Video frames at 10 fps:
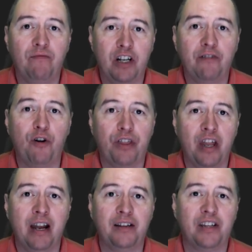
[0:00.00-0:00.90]
different
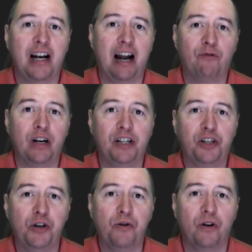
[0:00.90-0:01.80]
things that I've run
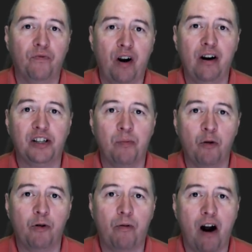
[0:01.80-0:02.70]
into on various
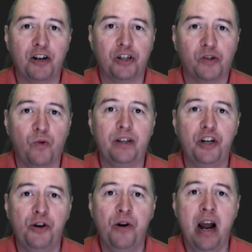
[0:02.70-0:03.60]
mobile projects with you